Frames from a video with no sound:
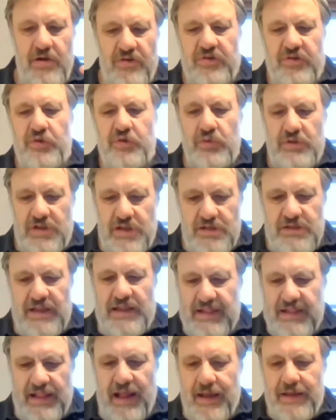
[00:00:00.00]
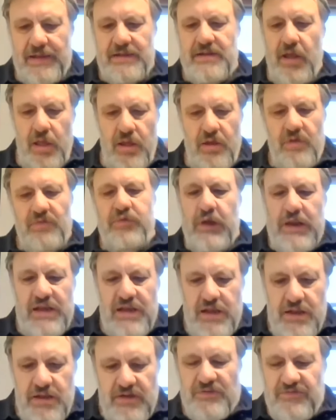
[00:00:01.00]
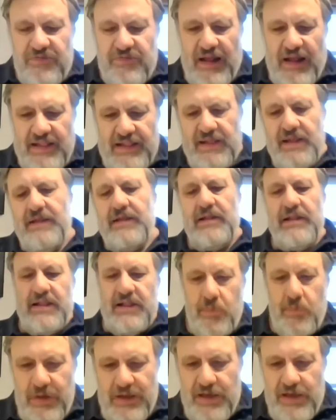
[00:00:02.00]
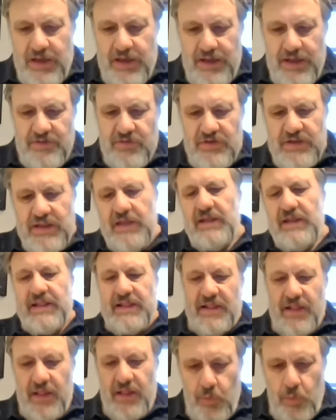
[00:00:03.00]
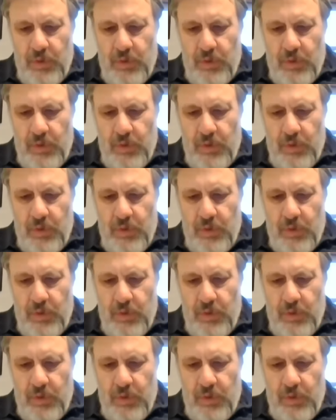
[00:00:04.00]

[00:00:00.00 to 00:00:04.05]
should decide we need vaccines, we need this,